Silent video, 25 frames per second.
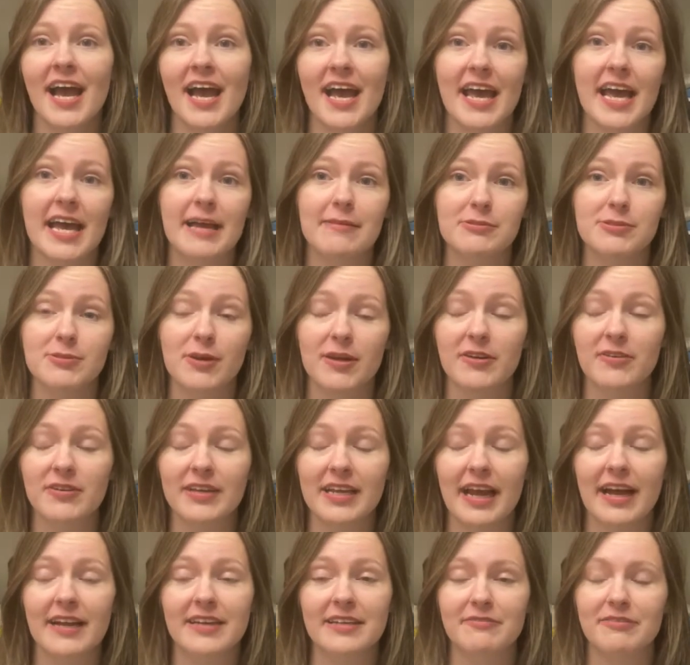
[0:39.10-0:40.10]
so I could
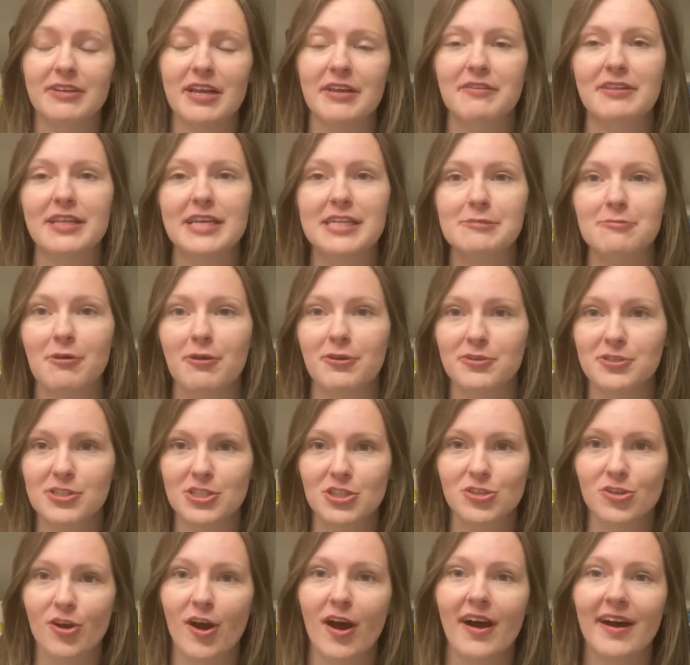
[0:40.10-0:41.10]
kind of give this product a
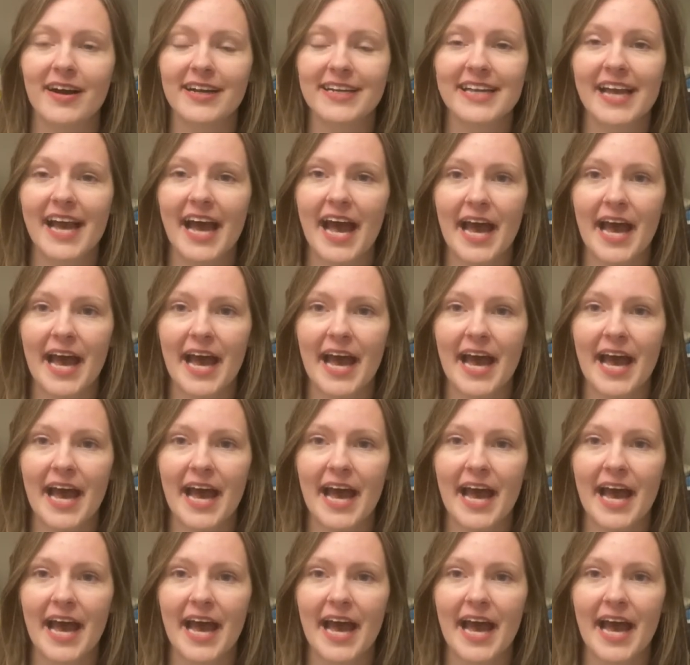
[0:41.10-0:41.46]
try.